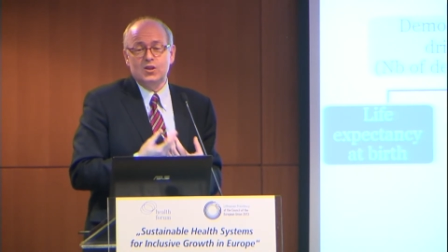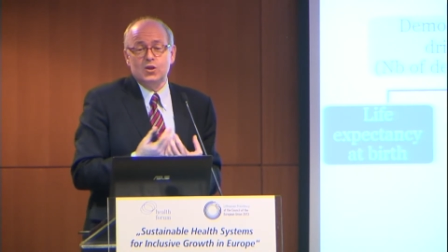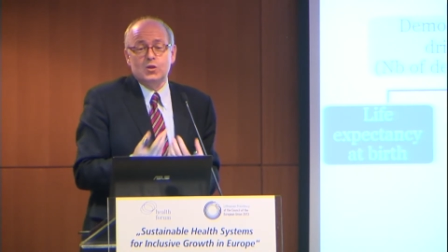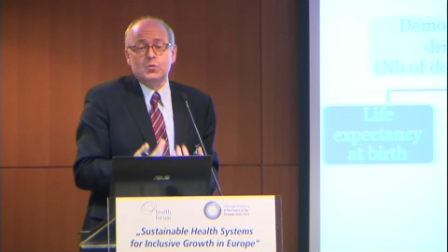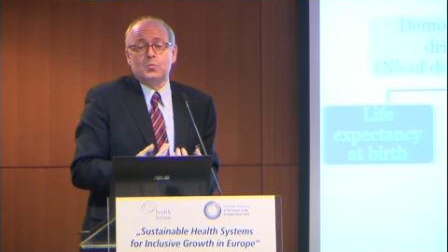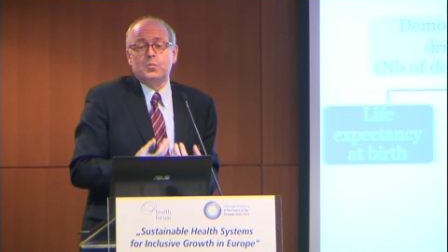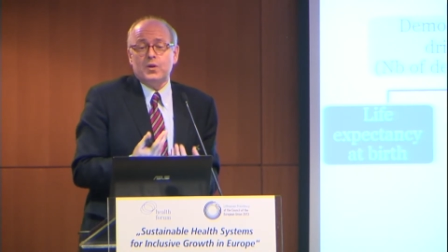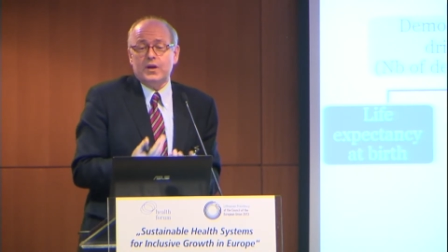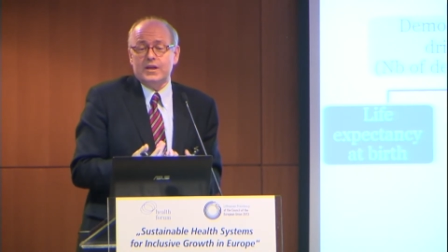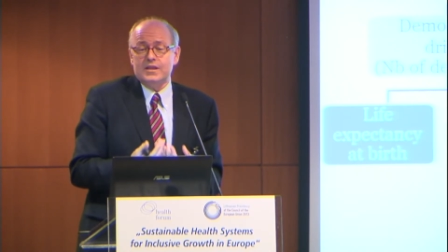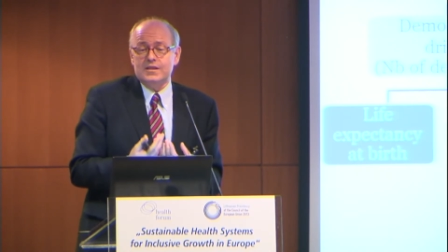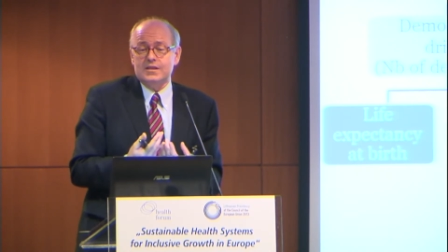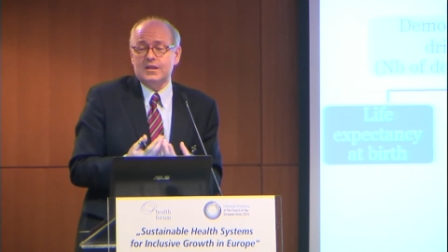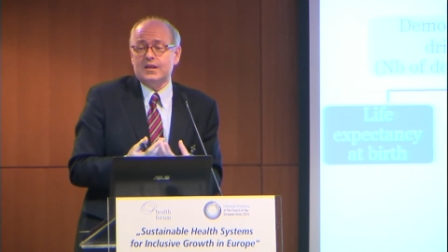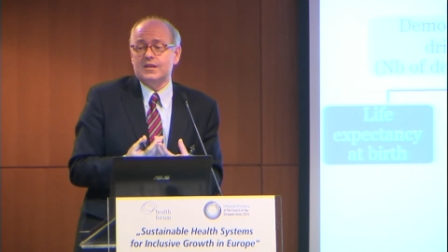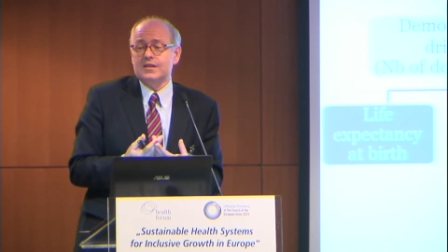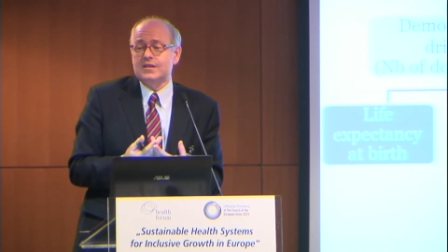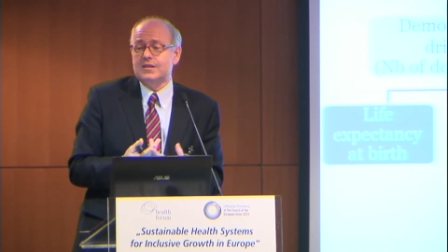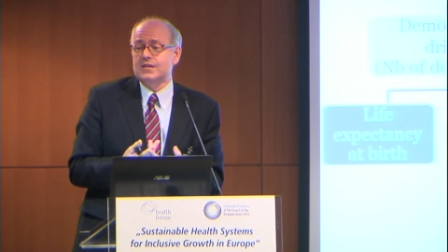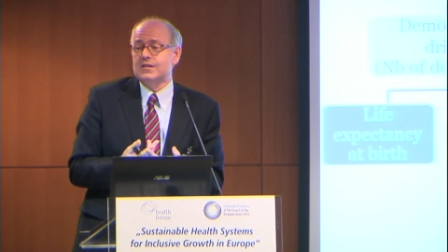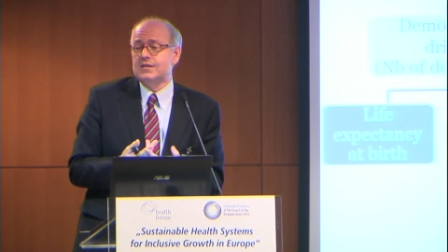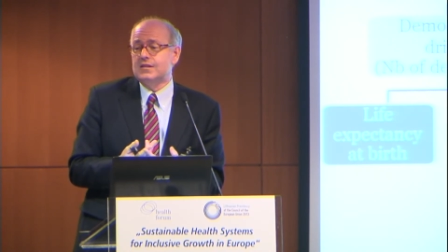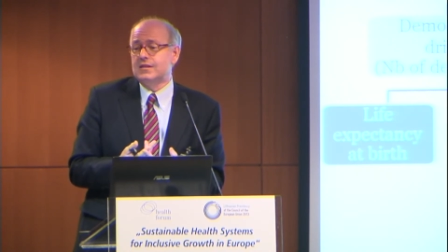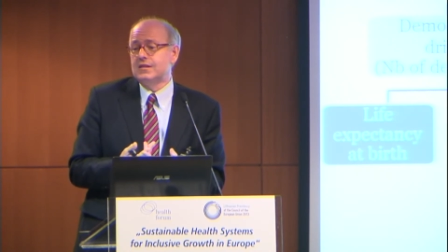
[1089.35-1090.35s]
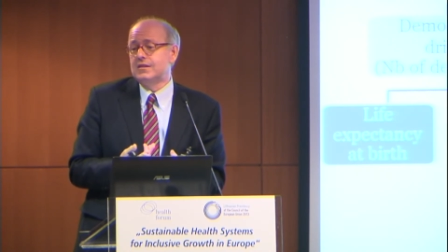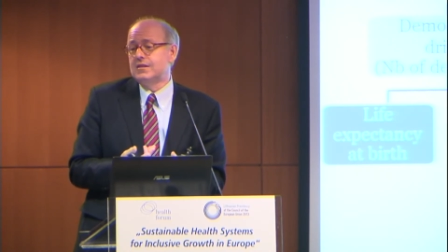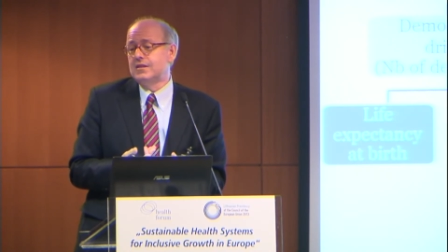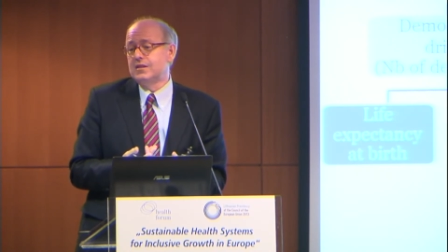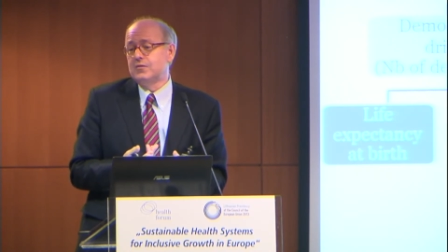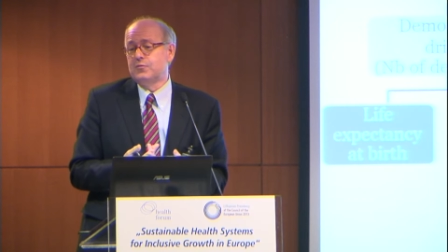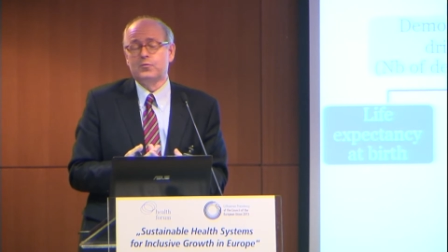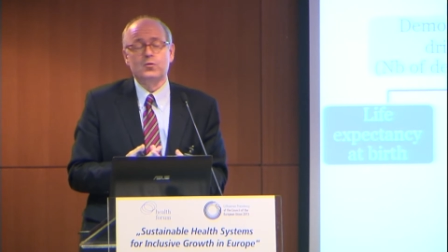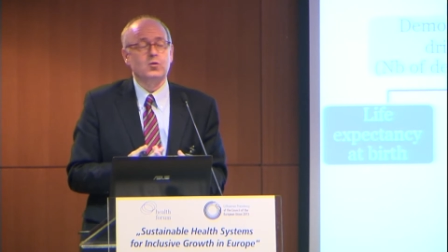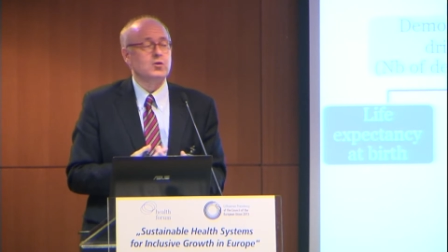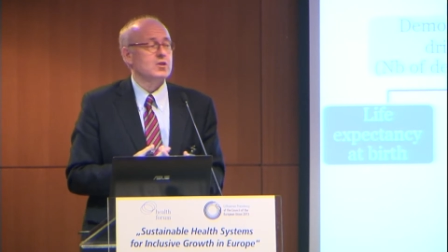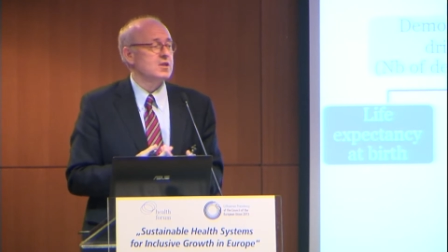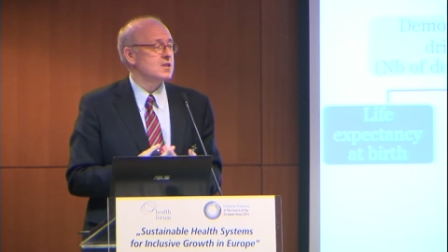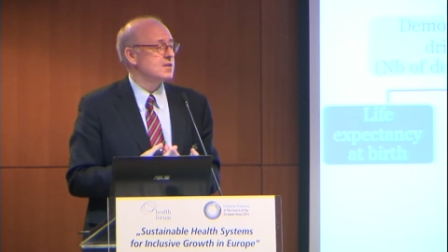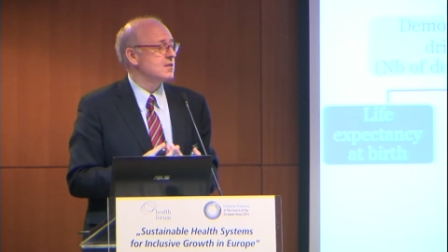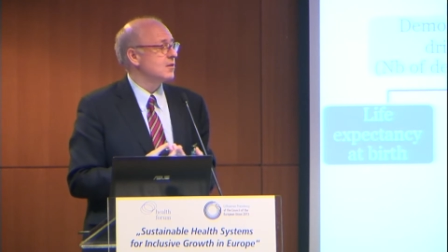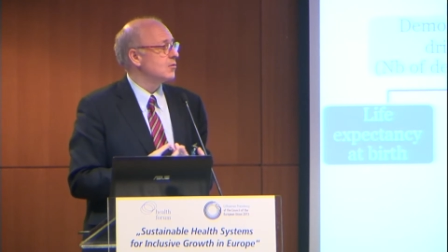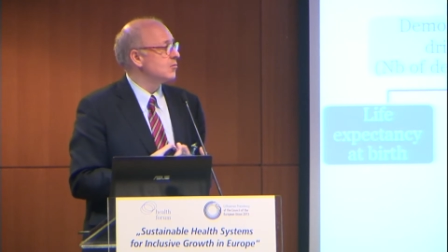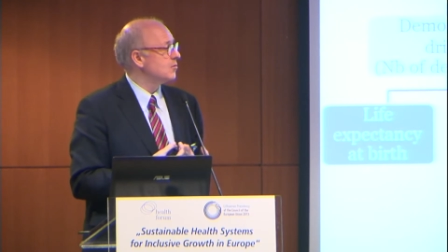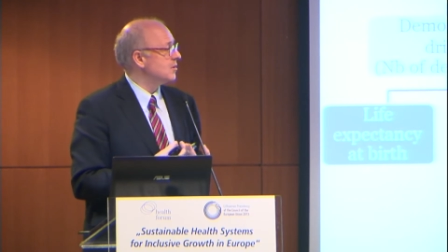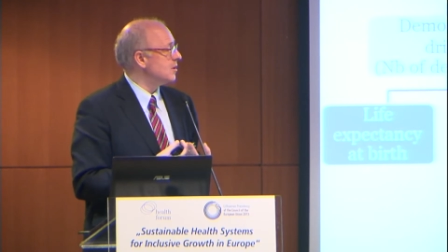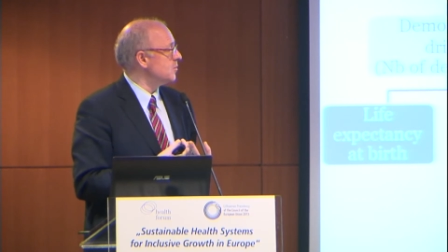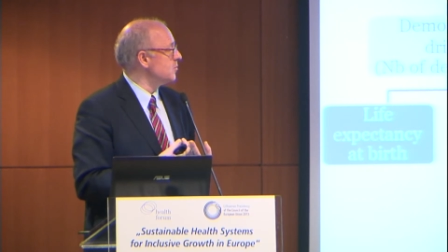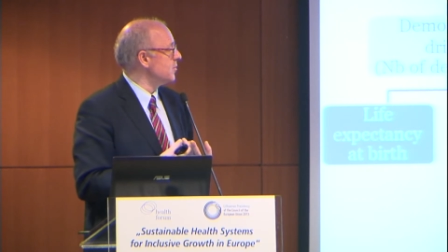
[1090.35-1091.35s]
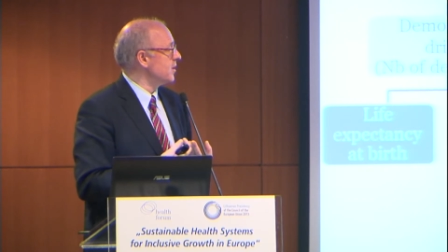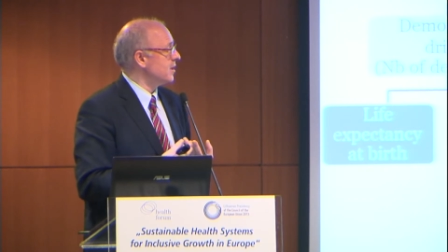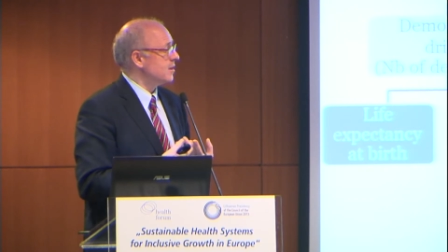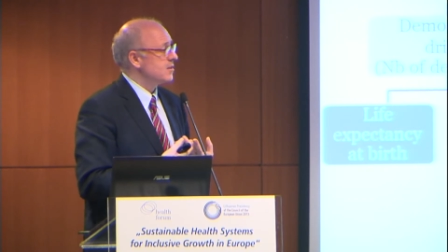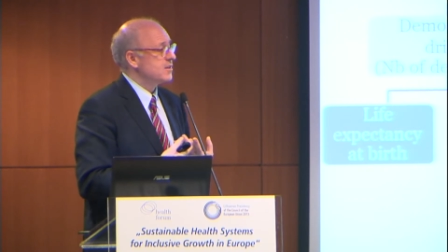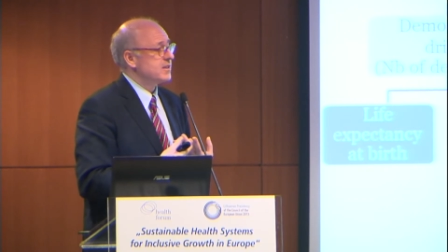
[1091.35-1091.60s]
the price elasticity for these long-term care